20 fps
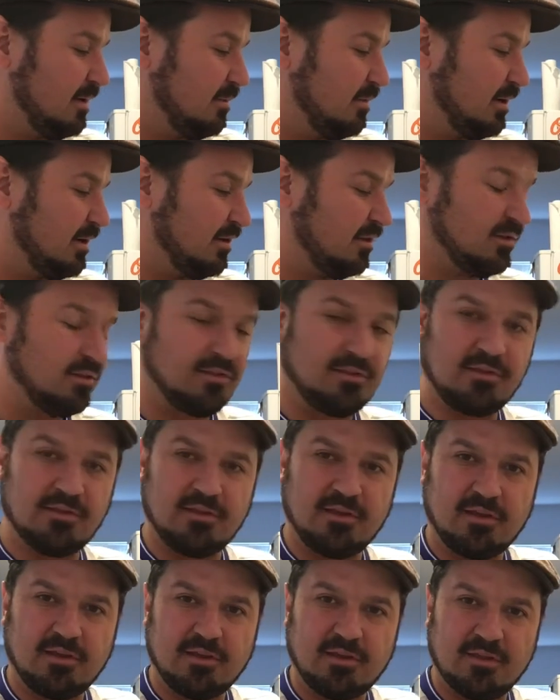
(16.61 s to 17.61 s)
because
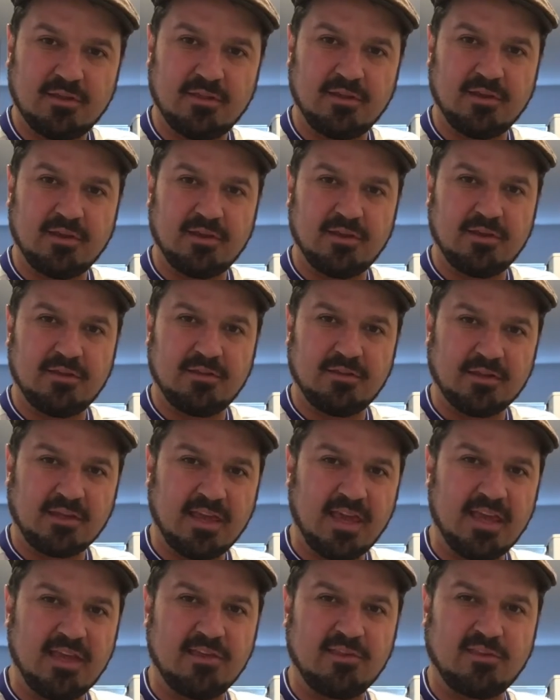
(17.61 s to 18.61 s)
the
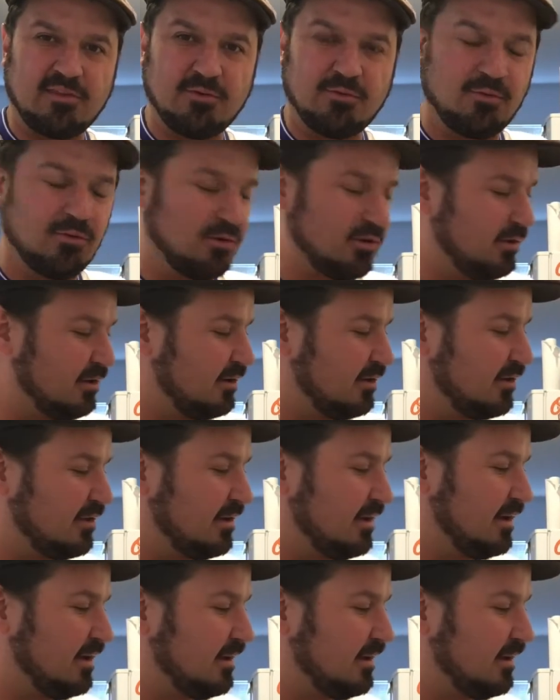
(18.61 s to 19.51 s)
K sewer is